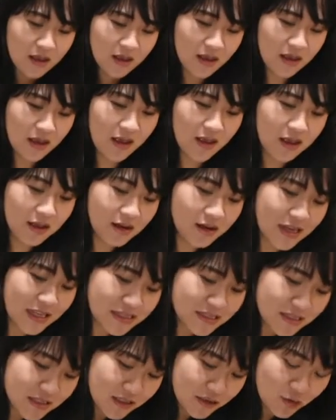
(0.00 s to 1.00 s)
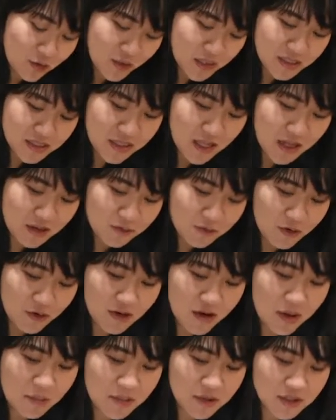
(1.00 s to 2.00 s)
And let's see the result for
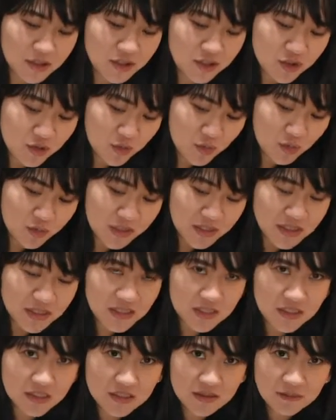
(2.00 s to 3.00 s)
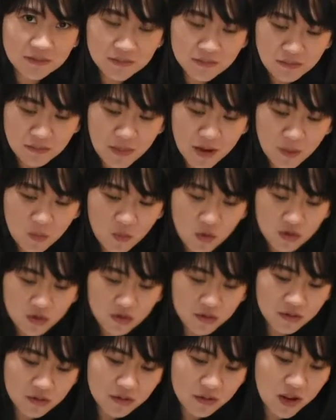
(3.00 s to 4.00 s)
number 2. This is my
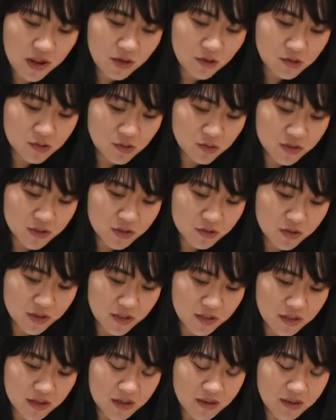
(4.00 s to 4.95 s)
water I usually drink.